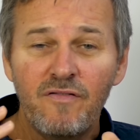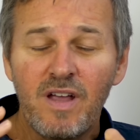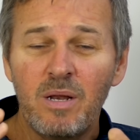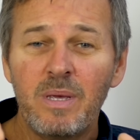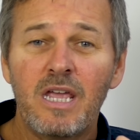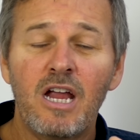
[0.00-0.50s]
you've
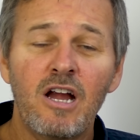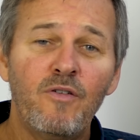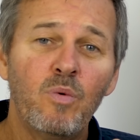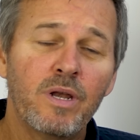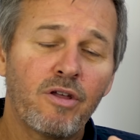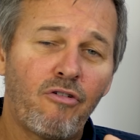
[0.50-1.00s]
got to be
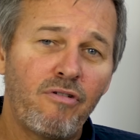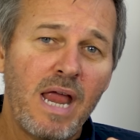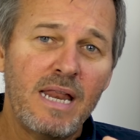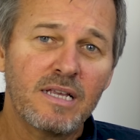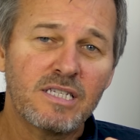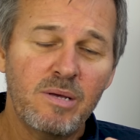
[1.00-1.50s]
careful when
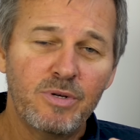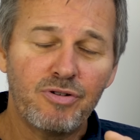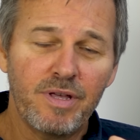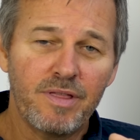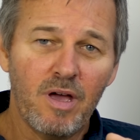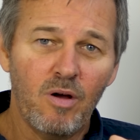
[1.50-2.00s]
creating
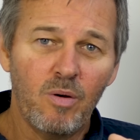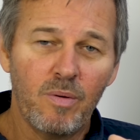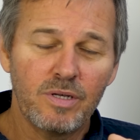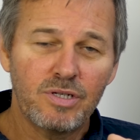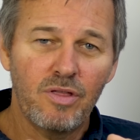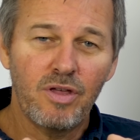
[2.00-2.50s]
symmetry though,
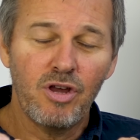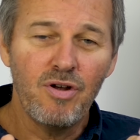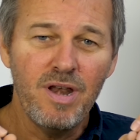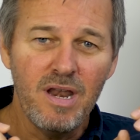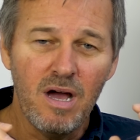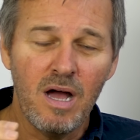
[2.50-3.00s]
so that you're
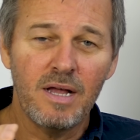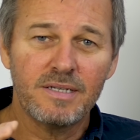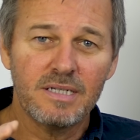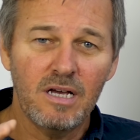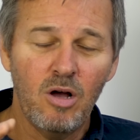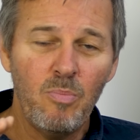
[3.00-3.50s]

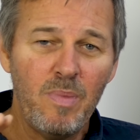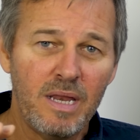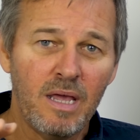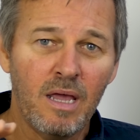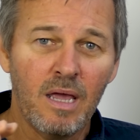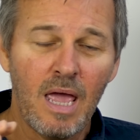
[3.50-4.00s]
not
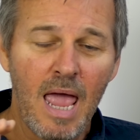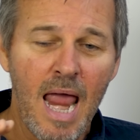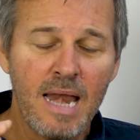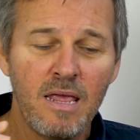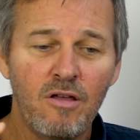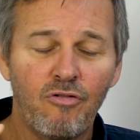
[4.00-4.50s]
omitting
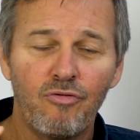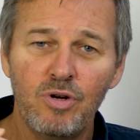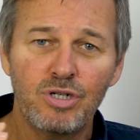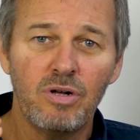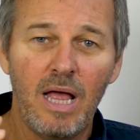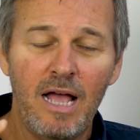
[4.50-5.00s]
any
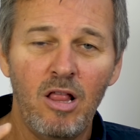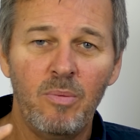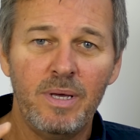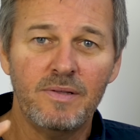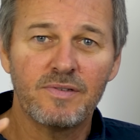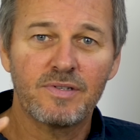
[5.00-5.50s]
crucial
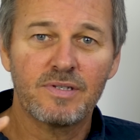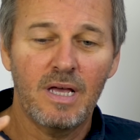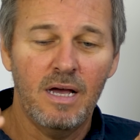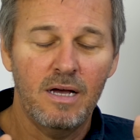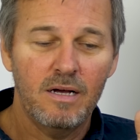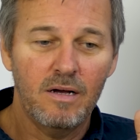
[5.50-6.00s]
elements
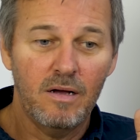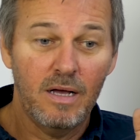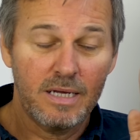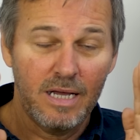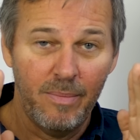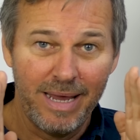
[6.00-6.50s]

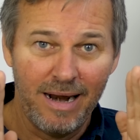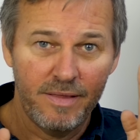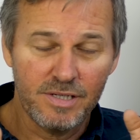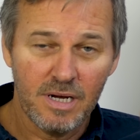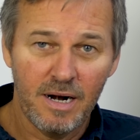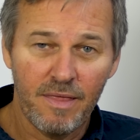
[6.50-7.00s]
coming out of
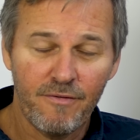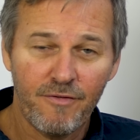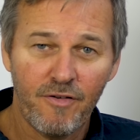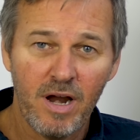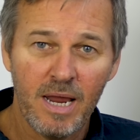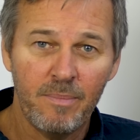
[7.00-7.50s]
the side of the
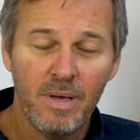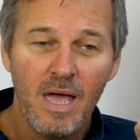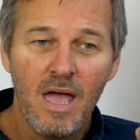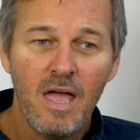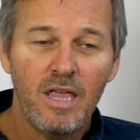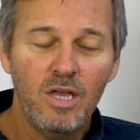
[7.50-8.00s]
frame.
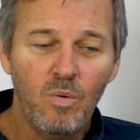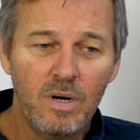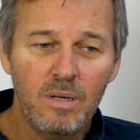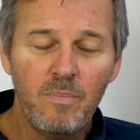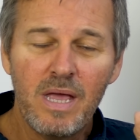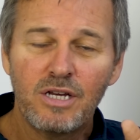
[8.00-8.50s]
You
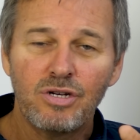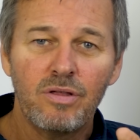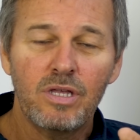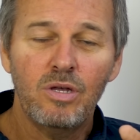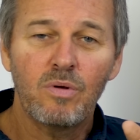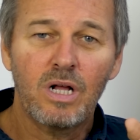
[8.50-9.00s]
want to make sure
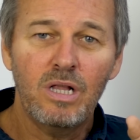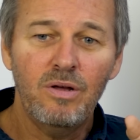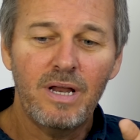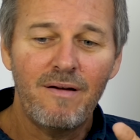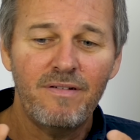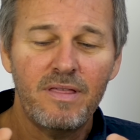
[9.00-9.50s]
that you
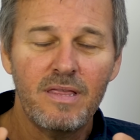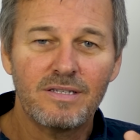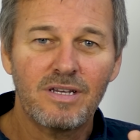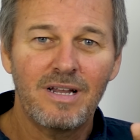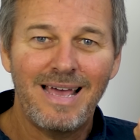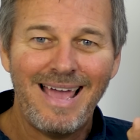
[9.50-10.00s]
include everything
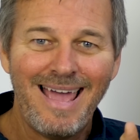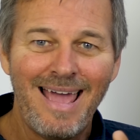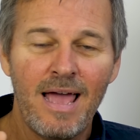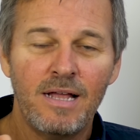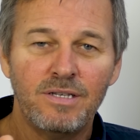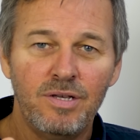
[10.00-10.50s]
that's going to
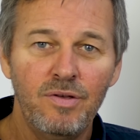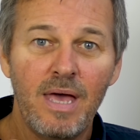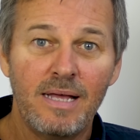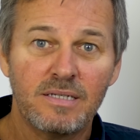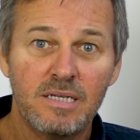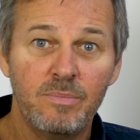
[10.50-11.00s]
add to
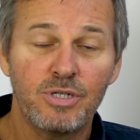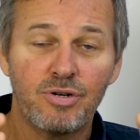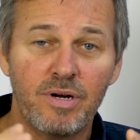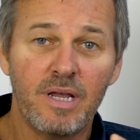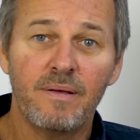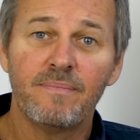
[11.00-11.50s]
that symmetry.